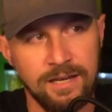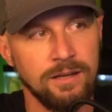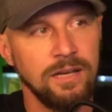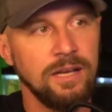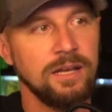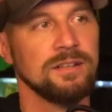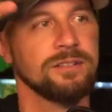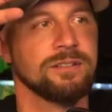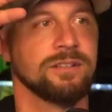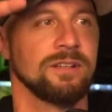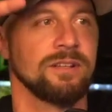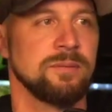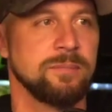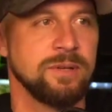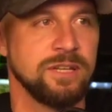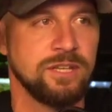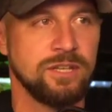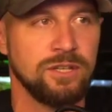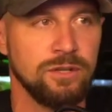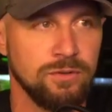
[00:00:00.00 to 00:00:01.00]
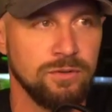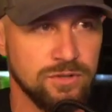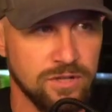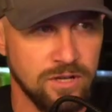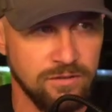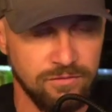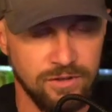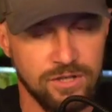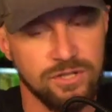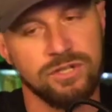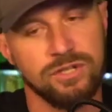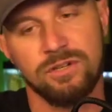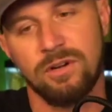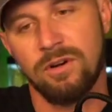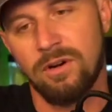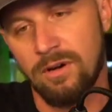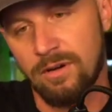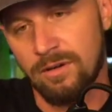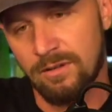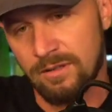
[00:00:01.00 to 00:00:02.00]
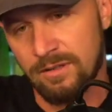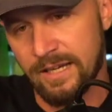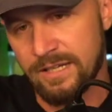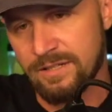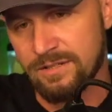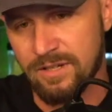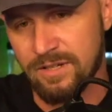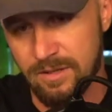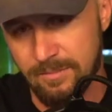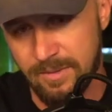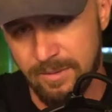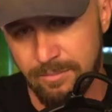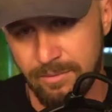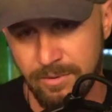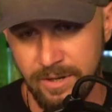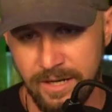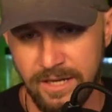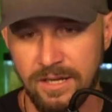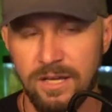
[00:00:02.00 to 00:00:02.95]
It's going to be a huge convention hall. Lights are going to be bright.